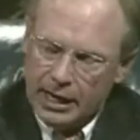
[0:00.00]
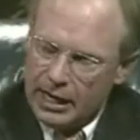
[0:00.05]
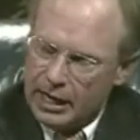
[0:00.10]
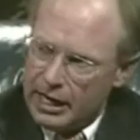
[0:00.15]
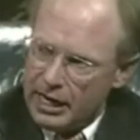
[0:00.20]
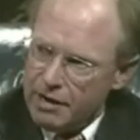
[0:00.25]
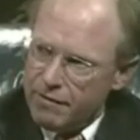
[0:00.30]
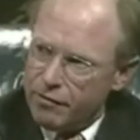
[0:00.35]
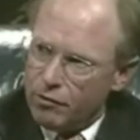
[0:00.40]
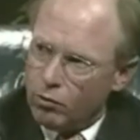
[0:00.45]

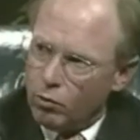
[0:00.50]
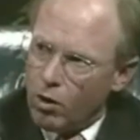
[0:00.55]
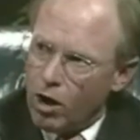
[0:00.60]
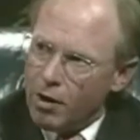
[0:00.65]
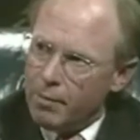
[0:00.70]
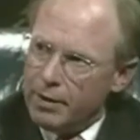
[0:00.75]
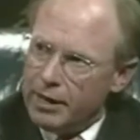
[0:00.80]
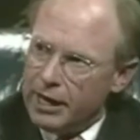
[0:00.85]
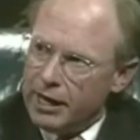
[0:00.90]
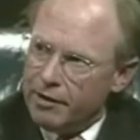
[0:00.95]
Even,
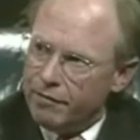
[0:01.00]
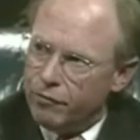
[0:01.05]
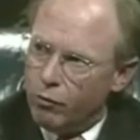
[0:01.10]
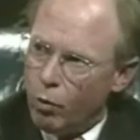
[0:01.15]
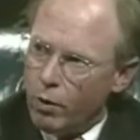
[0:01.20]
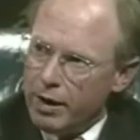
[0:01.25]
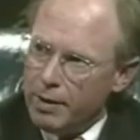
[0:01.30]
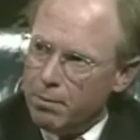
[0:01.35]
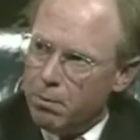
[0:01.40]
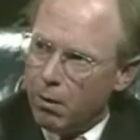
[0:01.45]
Robbie, if
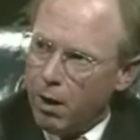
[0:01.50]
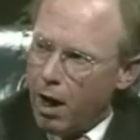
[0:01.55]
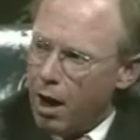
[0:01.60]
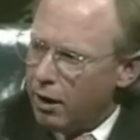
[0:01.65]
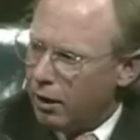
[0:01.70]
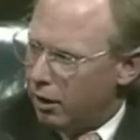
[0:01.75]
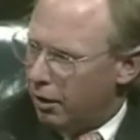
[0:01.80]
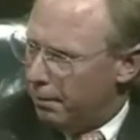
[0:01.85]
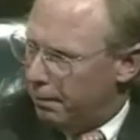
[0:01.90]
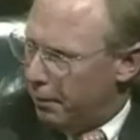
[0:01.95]
we
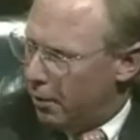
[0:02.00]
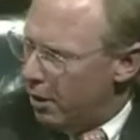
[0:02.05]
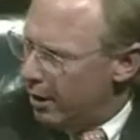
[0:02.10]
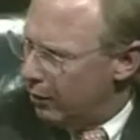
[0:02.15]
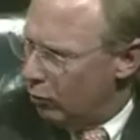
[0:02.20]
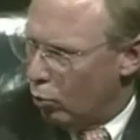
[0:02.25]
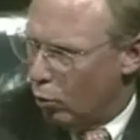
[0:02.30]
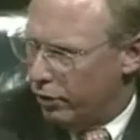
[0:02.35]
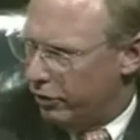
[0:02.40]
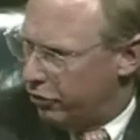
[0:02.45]
block a
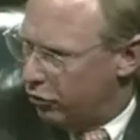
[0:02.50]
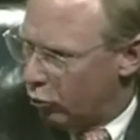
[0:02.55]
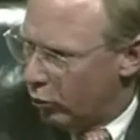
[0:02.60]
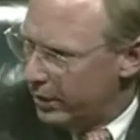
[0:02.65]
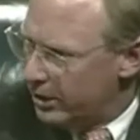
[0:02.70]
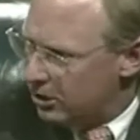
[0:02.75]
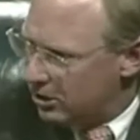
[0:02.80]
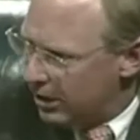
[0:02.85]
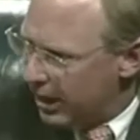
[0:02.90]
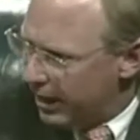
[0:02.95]
punt with
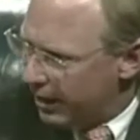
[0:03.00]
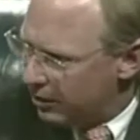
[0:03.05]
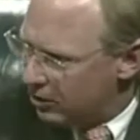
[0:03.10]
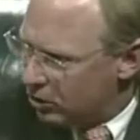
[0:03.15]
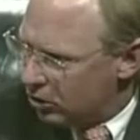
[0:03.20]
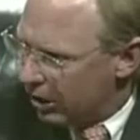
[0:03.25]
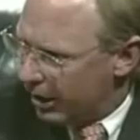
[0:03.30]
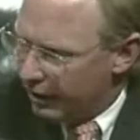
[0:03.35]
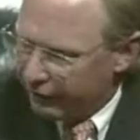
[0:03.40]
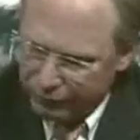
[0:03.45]
3
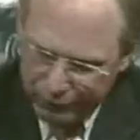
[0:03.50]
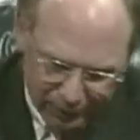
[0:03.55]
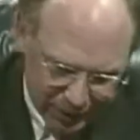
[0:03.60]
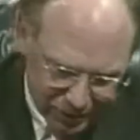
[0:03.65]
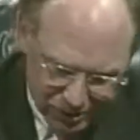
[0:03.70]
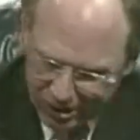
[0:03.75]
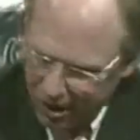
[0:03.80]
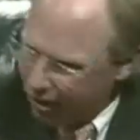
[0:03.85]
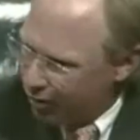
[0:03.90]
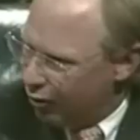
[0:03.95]
seconds left,
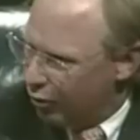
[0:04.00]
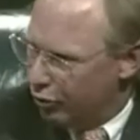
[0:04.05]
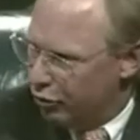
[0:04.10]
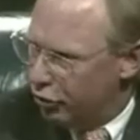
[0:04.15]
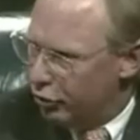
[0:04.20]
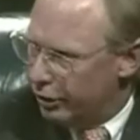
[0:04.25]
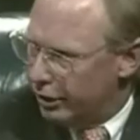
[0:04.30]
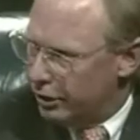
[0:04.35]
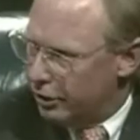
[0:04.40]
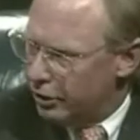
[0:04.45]
it's not going
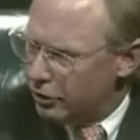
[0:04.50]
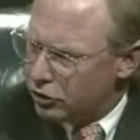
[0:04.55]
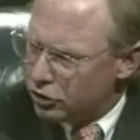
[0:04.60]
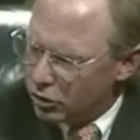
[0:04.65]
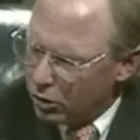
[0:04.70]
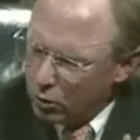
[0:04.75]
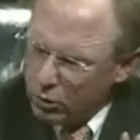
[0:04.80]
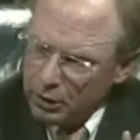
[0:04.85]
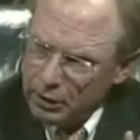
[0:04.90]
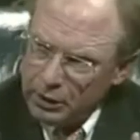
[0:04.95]
to do any good.
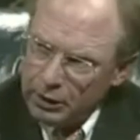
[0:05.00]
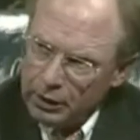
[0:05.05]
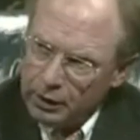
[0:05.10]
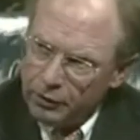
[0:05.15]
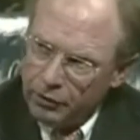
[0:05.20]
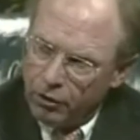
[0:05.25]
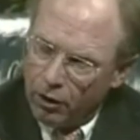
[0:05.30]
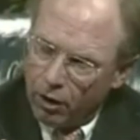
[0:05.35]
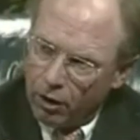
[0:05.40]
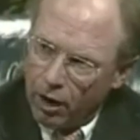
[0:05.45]
So
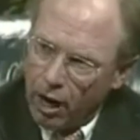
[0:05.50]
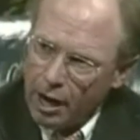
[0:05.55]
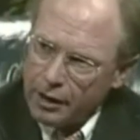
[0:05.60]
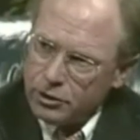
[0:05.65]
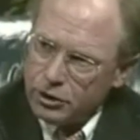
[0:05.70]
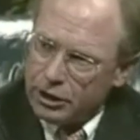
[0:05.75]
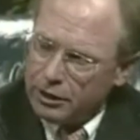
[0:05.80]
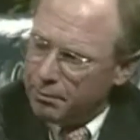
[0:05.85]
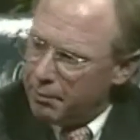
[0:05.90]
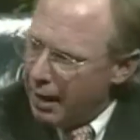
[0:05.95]
the
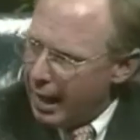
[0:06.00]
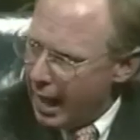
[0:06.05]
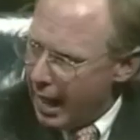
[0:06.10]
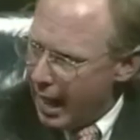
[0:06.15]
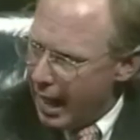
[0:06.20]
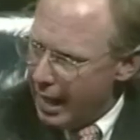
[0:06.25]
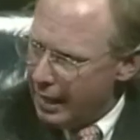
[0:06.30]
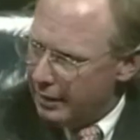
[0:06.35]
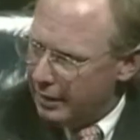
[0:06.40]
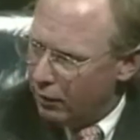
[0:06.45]
logic
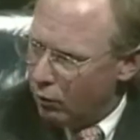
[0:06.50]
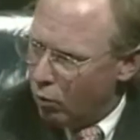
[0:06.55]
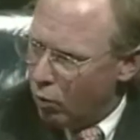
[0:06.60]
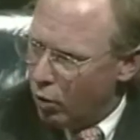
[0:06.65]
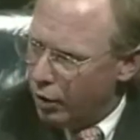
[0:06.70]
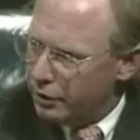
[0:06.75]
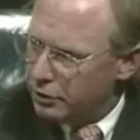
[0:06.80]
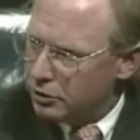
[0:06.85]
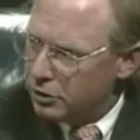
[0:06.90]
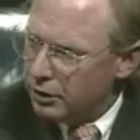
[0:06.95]
behind it
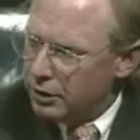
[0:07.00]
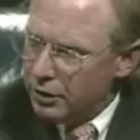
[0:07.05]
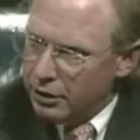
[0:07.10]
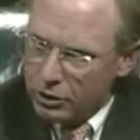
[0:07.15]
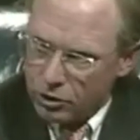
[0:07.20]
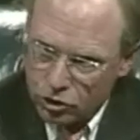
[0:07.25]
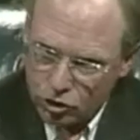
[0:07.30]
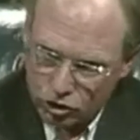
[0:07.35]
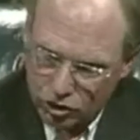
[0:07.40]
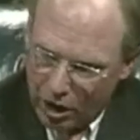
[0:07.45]
was
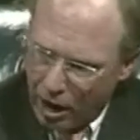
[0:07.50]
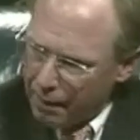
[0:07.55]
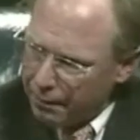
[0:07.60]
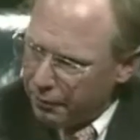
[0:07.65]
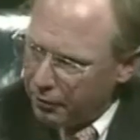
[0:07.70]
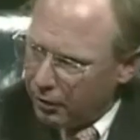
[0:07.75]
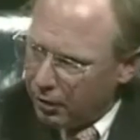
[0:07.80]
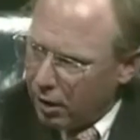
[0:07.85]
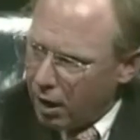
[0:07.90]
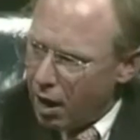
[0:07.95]

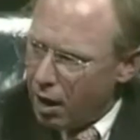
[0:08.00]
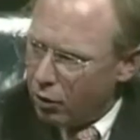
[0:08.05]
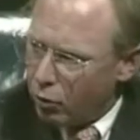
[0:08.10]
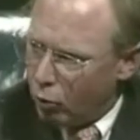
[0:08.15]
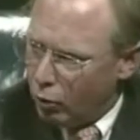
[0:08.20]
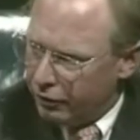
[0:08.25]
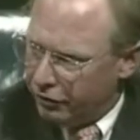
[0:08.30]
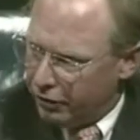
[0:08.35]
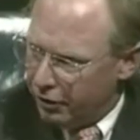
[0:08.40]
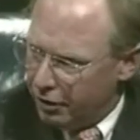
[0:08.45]
stop the clock
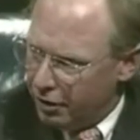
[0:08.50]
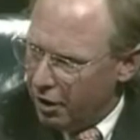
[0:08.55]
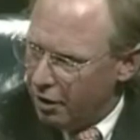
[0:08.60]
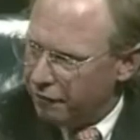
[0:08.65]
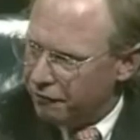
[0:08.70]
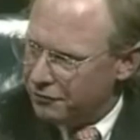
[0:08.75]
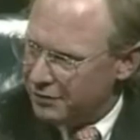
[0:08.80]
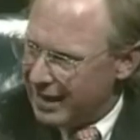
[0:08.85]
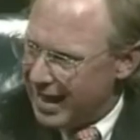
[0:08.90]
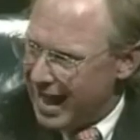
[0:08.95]
with
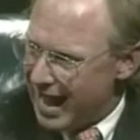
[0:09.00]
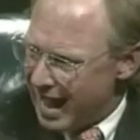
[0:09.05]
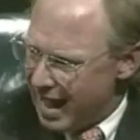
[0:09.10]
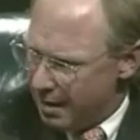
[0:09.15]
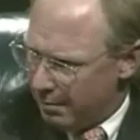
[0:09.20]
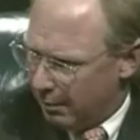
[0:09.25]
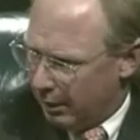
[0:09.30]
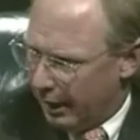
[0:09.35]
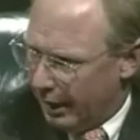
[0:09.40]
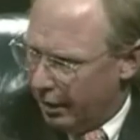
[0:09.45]
enough
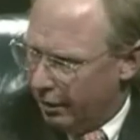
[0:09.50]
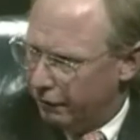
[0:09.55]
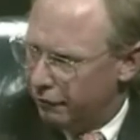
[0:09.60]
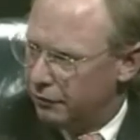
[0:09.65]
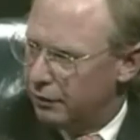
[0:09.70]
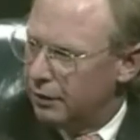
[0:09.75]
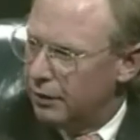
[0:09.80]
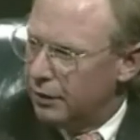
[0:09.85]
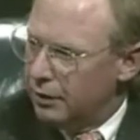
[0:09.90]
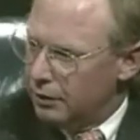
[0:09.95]
time
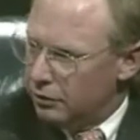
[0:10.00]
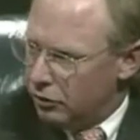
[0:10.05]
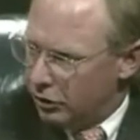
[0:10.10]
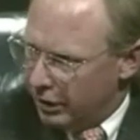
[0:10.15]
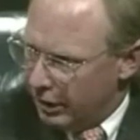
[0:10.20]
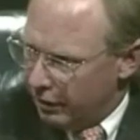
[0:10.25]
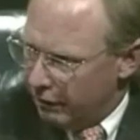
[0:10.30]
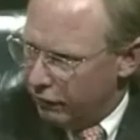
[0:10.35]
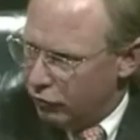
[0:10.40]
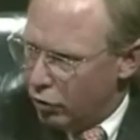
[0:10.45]
left to
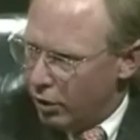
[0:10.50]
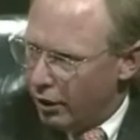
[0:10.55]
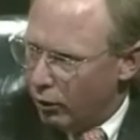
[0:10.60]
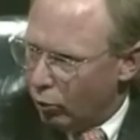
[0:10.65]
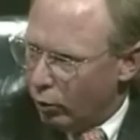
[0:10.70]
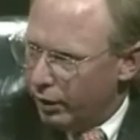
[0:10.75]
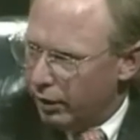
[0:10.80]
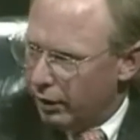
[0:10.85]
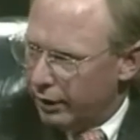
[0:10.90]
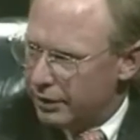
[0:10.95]
give you a
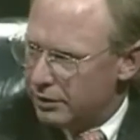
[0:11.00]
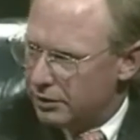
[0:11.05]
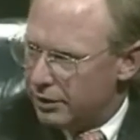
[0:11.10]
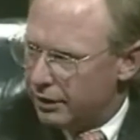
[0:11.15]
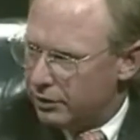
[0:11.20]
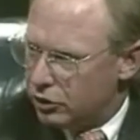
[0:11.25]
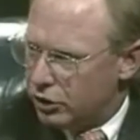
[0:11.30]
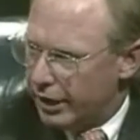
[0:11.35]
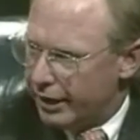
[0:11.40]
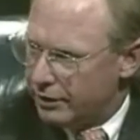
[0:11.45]

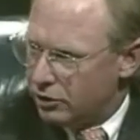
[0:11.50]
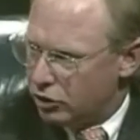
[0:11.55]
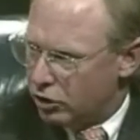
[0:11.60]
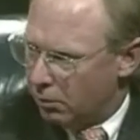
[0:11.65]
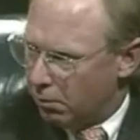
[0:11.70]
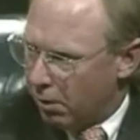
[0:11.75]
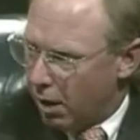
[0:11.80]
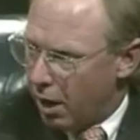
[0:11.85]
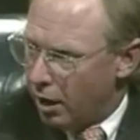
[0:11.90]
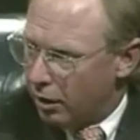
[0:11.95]
realistic chance
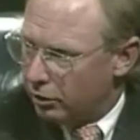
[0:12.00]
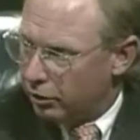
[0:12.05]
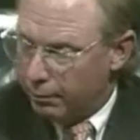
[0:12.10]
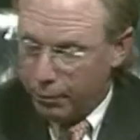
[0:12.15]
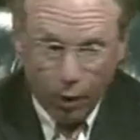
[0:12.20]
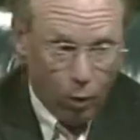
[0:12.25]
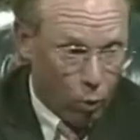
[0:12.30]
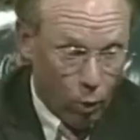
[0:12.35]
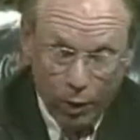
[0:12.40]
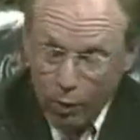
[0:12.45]
to block the
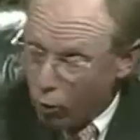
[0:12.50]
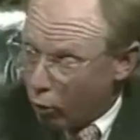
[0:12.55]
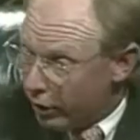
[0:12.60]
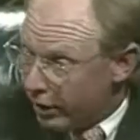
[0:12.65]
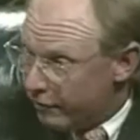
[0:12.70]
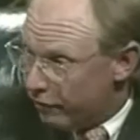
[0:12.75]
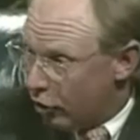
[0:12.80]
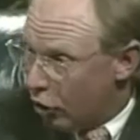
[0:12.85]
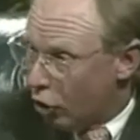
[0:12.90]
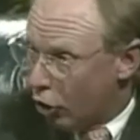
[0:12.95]
punt. We weren't
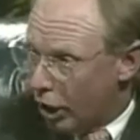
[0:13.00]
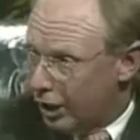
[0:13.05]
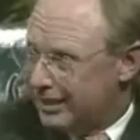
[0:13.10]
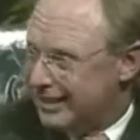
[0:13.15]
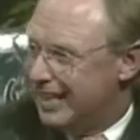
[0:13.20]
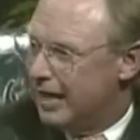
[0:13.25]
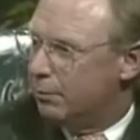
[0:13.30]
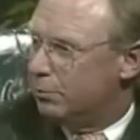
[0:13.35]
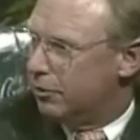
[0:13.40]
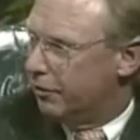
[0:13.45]
even going to
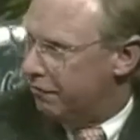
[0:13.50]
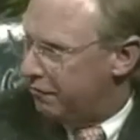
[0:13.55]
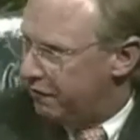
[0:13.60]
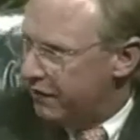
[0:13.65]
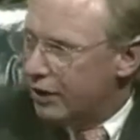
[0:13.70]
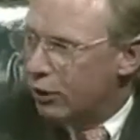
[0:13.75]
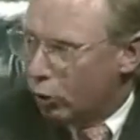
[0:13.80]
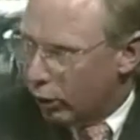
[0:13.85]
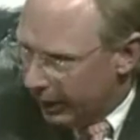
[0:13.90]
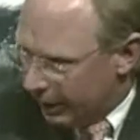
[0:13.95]
attempt to
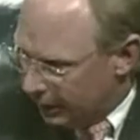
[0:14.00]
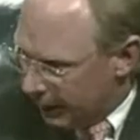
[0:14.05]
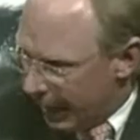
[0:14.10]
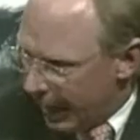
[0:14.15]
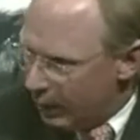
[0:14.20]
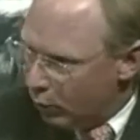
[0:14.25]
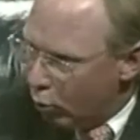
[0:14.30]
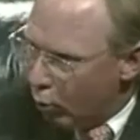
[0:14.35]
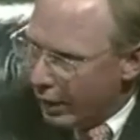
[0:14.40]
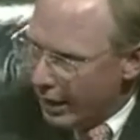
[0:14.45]
field it
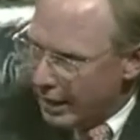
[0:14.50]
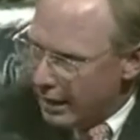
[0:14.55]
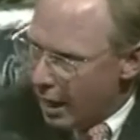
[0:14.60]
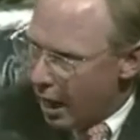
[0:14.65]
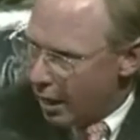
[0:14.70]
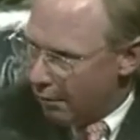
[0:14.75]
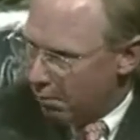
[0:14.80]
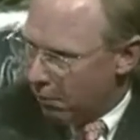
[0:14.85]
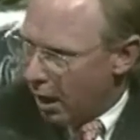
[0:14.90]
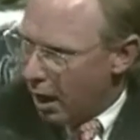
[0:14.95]
had we
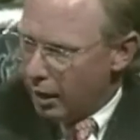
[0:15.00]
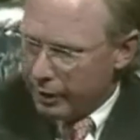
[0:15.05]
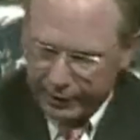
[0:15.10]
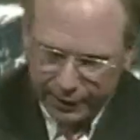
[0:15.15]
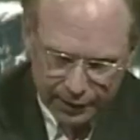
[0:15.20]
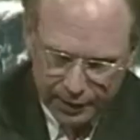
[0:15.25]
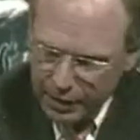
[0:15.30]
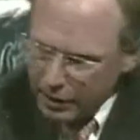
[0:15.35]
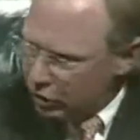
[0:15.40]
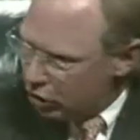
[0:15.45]
not blocked
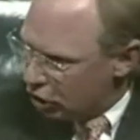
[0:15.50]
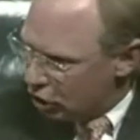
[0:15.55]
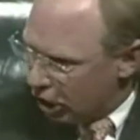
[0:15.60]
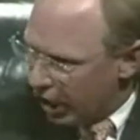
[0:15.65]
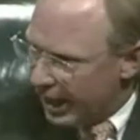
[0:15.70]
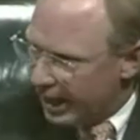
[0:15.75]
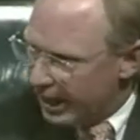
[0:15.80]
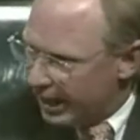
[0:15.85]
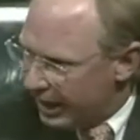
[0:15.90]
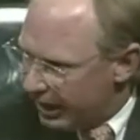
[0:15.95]
it. Just
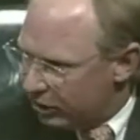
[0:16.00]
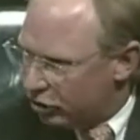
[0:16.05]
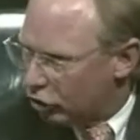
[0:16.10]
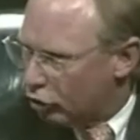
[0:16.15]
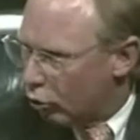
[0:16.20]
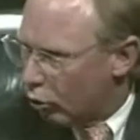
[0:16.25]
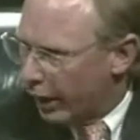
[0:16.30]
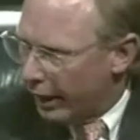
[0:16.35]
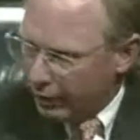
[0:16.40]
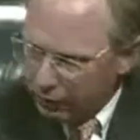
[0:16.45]
let it hit the
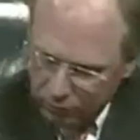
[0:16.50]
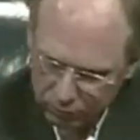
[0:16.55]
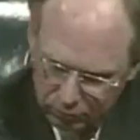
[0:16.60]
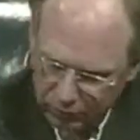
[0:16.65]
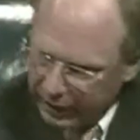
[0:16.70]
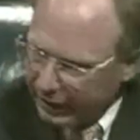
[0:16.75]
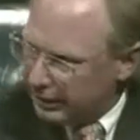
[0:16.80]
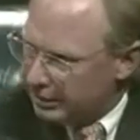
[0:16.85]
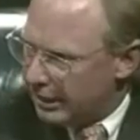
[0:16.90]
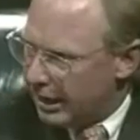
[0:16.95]
ground,
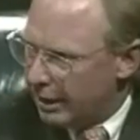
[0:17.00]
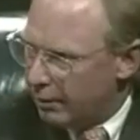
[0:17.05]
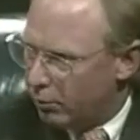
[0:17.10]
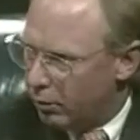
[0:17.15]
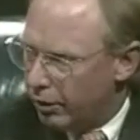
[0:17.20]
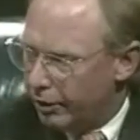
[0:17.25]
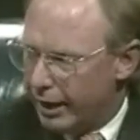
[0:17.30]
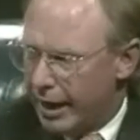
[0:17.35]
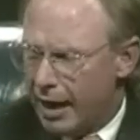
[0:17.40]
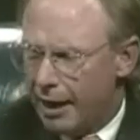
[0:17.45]
let time
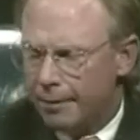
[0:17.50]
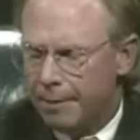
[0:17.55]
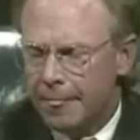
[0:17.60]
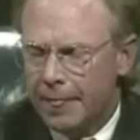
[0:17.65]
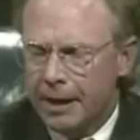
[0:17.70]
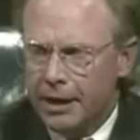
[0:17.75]
run out.